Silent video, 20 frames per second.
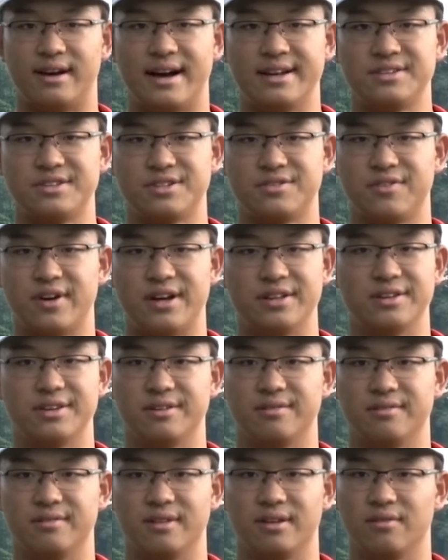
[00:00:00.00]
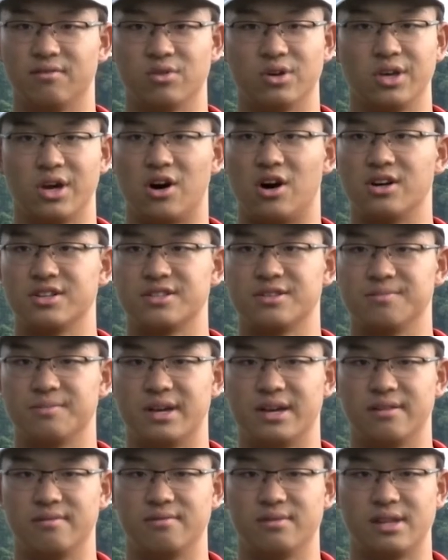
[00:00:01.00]
I just found it really awesome
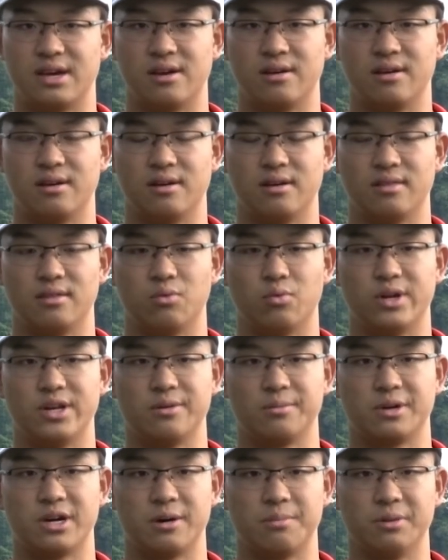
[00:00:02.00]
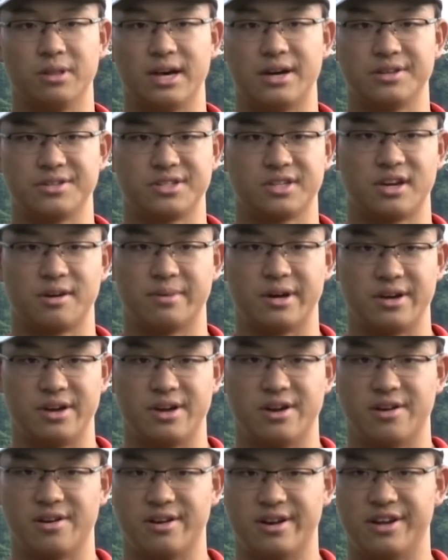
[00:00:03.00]
that they, the Wyndham Cup allowed us to come out
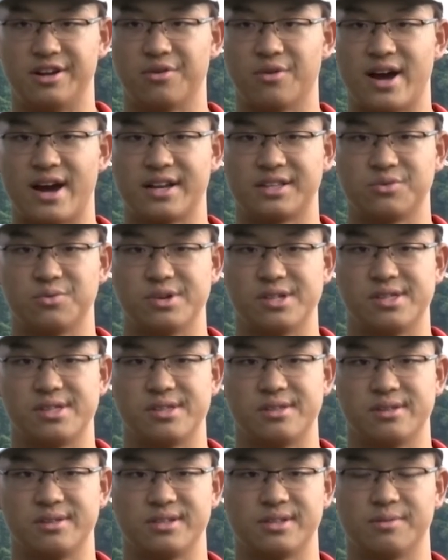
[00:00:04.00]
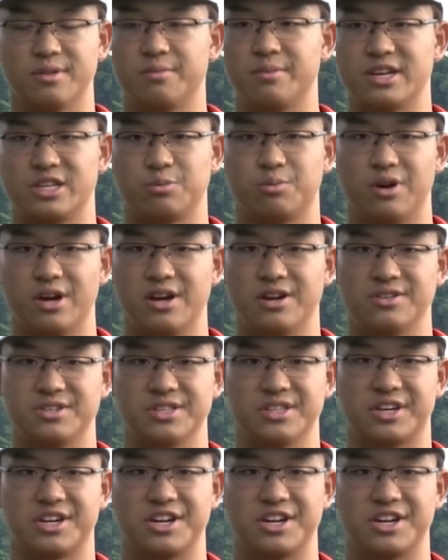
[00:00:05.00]
here and interact with some of the best players in the